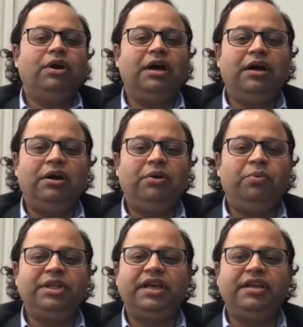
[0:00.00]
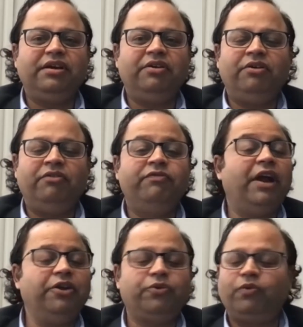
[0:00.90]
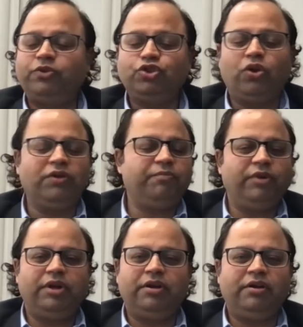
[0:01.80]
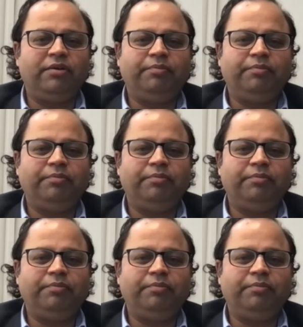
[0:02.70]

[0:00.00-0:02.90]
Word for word: uh, within a, very short uh,